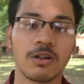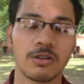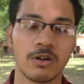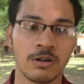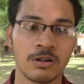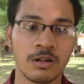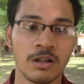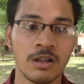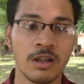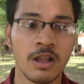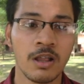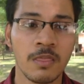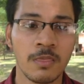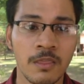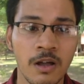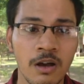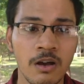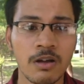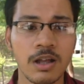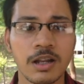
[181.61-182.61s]
or not.
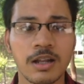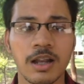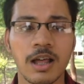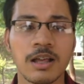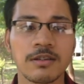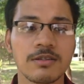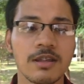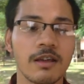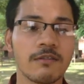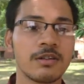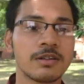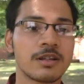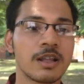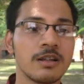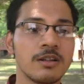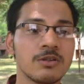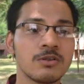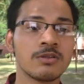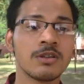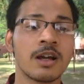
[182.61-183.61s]
Now at last I will
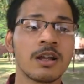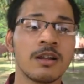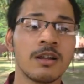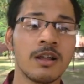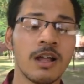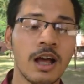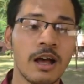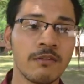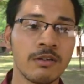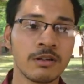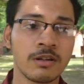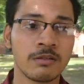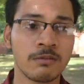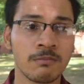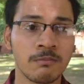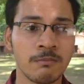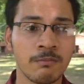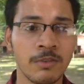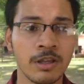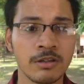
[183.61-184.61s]
tell you that
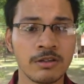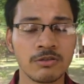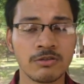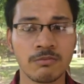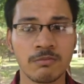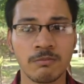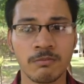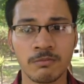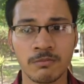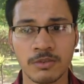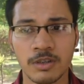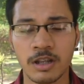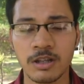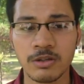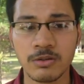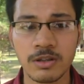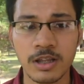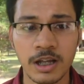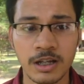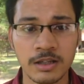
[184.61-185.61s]

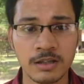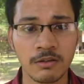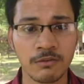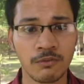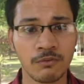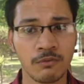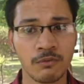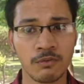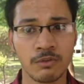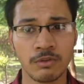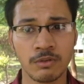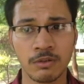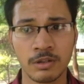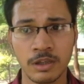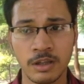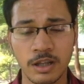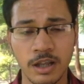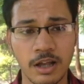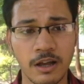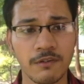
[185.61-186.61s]
the
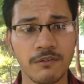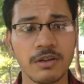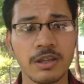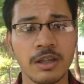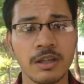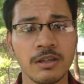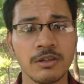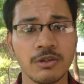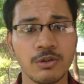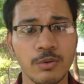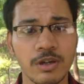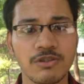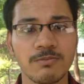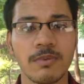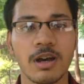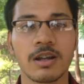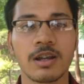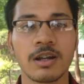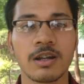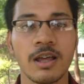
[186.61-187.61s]
recovery in US
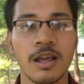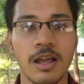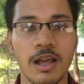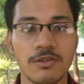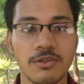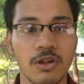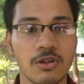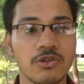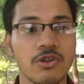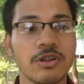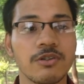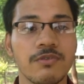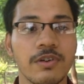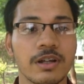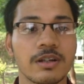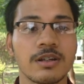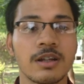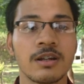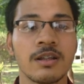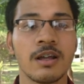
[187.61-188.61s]
market has also
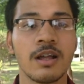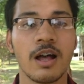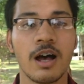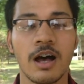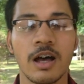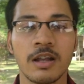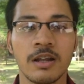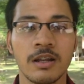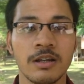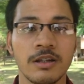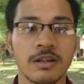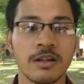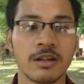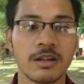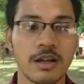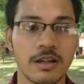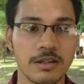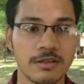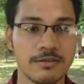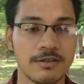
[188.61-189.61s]
affected our
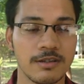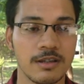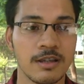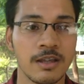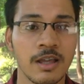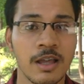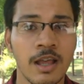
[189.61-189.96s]
Indian currency.